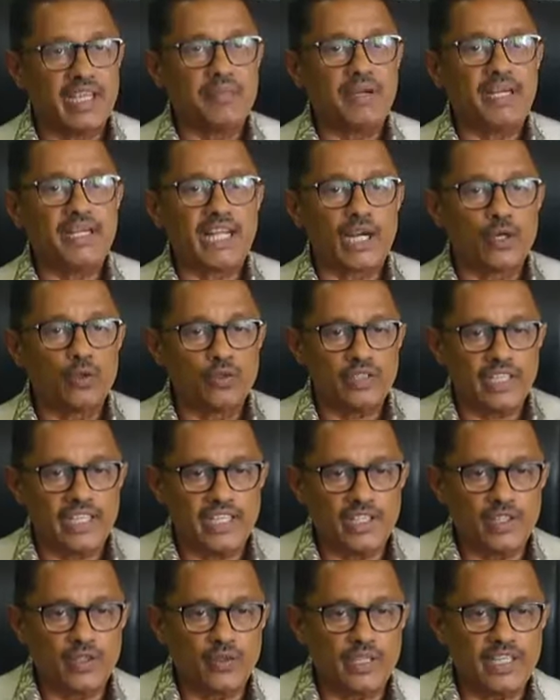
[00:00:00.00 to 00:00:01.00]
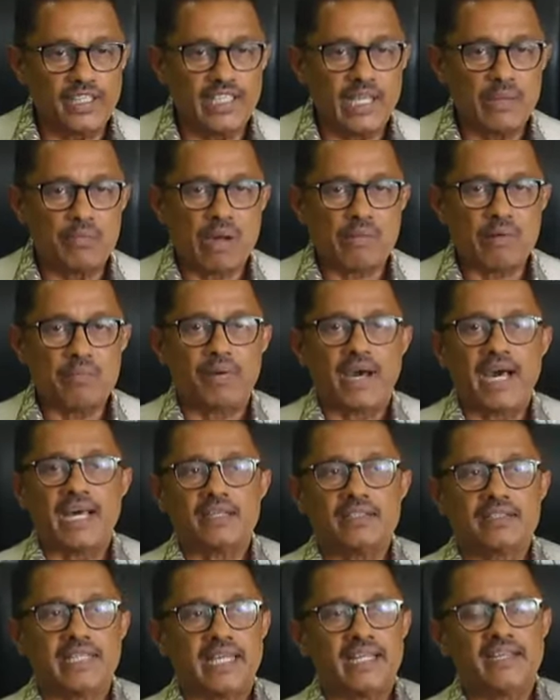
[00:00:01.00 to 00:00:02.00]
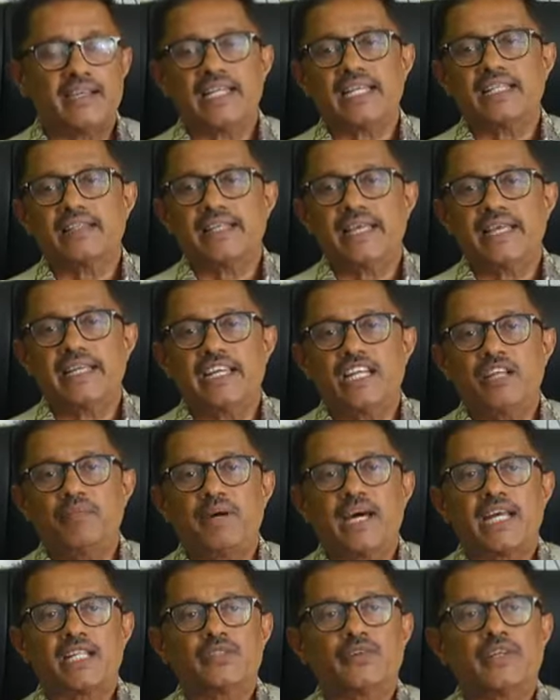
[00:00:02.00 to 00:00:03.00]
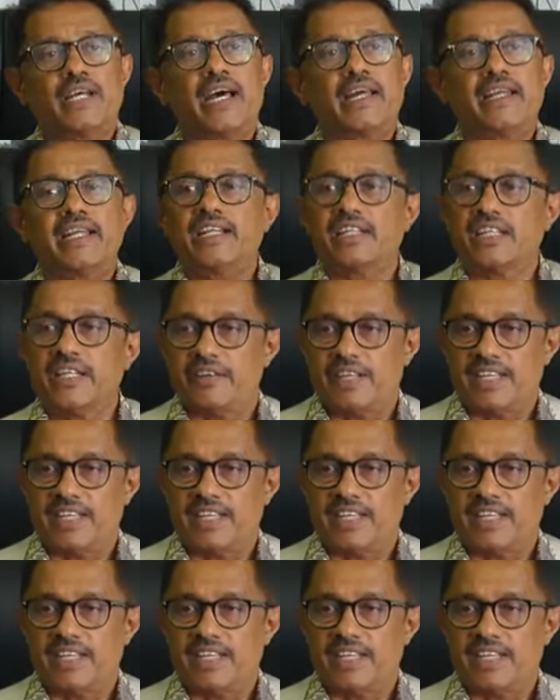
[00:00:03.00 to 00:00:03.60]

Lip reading: is the first allegation against me. I myself was never a party for this